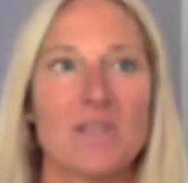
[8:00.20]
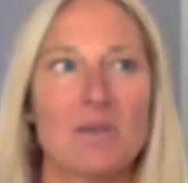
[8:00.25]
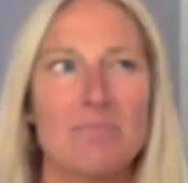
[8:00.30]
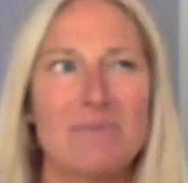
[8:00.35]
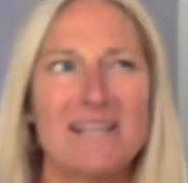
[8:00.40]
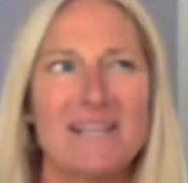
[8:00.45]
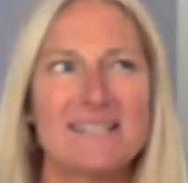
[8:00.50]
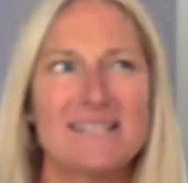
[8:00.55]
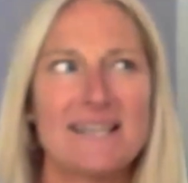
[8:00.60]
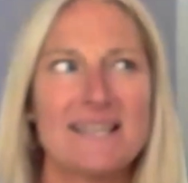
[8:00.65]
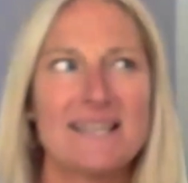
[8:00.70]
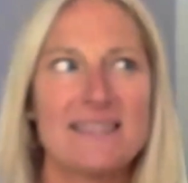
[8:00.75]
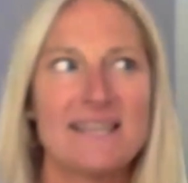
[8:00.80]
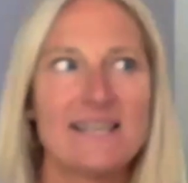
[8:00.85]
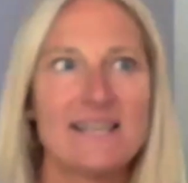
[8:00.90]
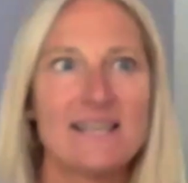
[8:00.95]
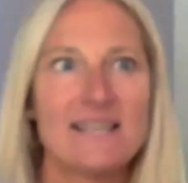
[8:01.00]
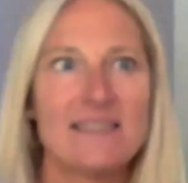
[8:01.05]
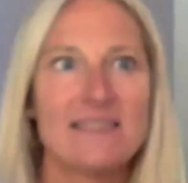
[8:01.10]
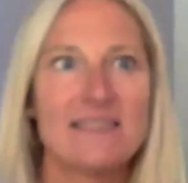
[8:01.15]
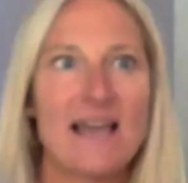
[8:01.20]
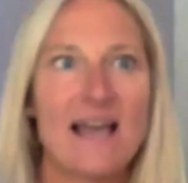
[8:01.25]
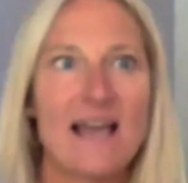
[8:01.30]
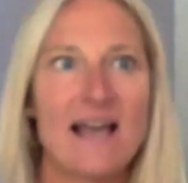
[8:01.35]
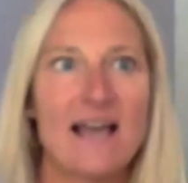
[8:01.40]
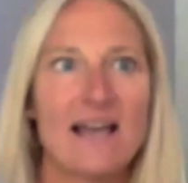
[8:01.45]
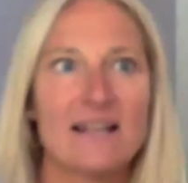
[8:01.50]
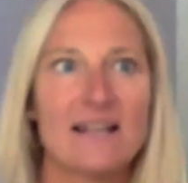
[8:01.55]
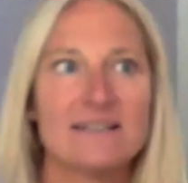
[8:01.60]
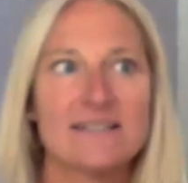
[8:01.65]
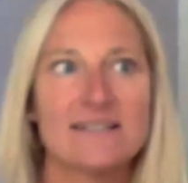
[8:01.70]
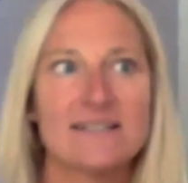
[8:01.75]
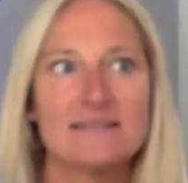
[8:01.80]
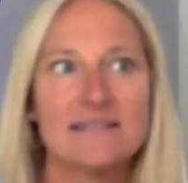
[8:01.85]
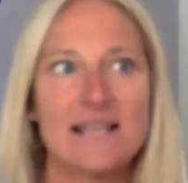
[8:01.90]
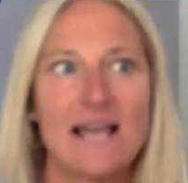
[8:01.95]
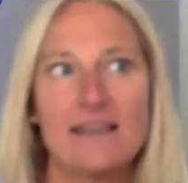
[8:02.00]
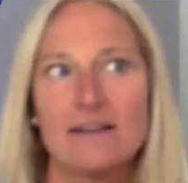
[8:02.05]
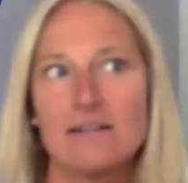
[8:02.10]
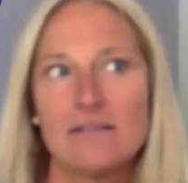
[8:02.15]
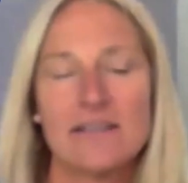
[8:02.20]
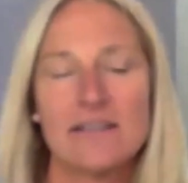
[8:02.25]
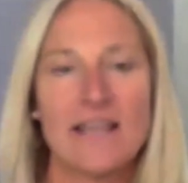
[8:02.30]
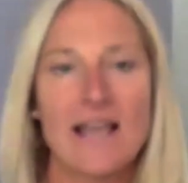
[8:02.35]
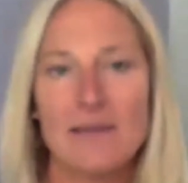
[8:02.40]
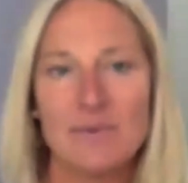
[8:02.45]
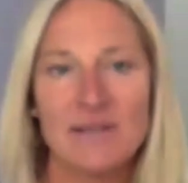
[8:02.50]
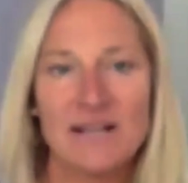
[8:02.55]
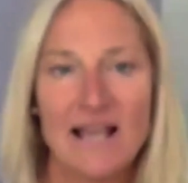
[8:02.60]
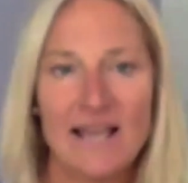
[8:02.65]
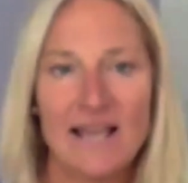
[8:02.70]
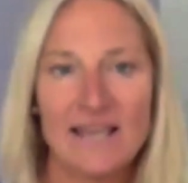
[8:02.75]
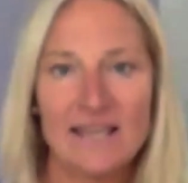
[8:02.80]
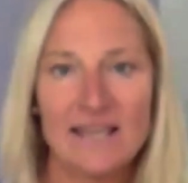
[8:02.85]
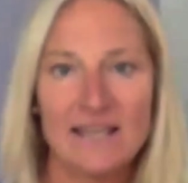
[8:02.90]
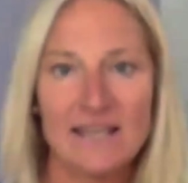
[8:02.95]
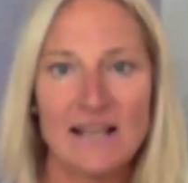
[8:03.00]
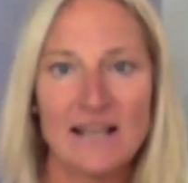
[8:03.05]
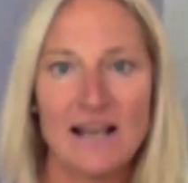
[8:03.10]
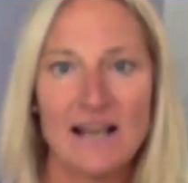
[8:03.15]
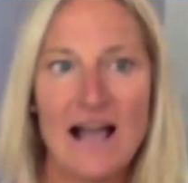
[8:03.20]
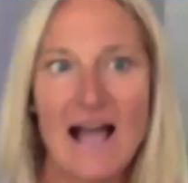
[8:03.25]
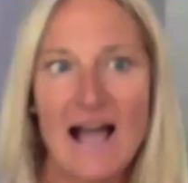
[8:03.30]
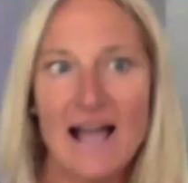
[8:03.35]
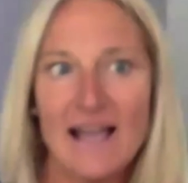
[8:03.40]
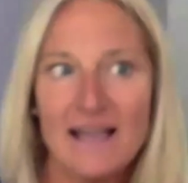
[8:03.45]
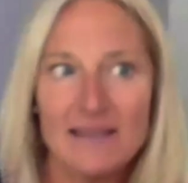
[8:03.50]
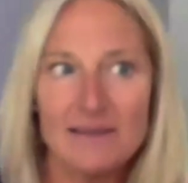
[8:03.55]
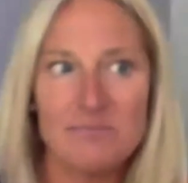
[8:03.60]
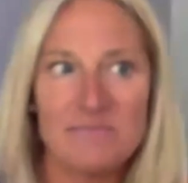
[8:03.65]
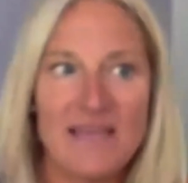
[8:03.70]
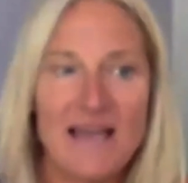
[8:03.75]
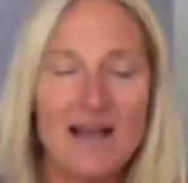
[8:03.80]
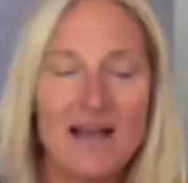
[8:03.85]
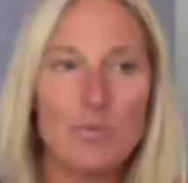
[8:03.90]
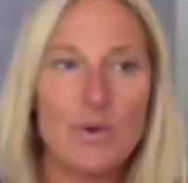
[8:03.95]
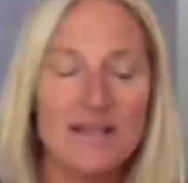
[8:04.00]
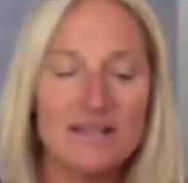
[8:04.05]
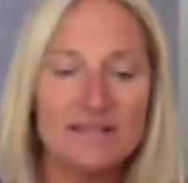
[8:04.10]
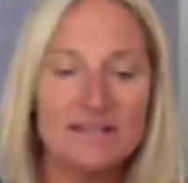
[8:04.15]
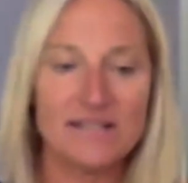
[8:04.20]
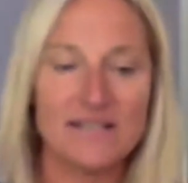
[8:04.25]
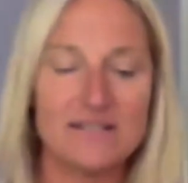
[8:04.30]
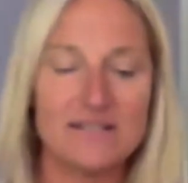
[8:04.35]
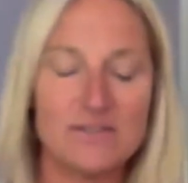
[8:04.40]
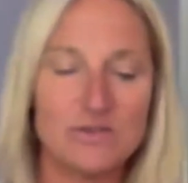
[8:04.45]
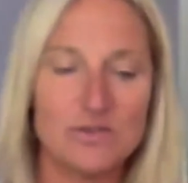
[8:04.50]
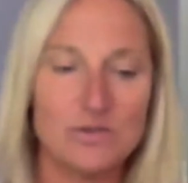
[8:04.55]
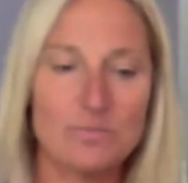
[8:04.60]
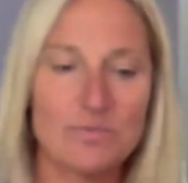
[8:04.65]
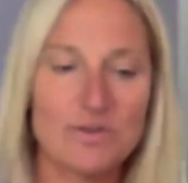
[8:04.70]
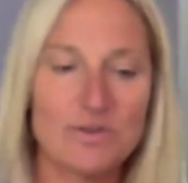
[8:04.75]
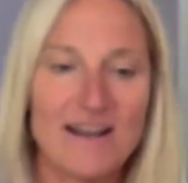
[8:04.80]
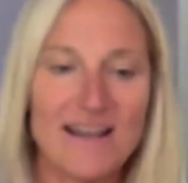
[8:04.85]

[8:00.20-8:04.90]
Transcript: because I think that societally, I mean, I am that way as a consumer.